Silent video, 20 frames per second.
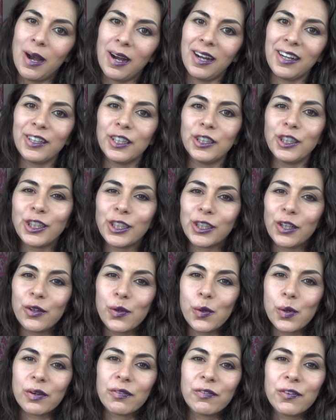I'm going to show
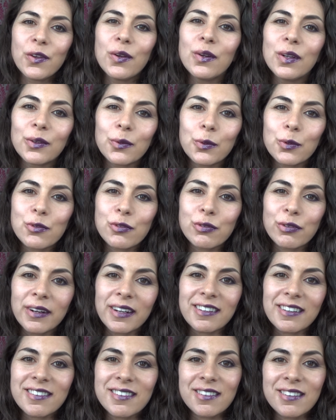you a few little
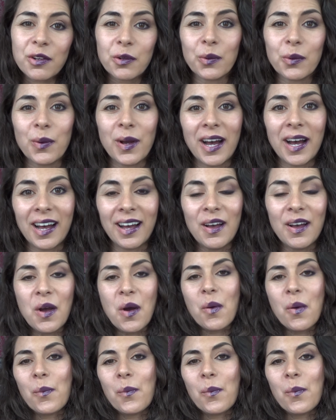tricks to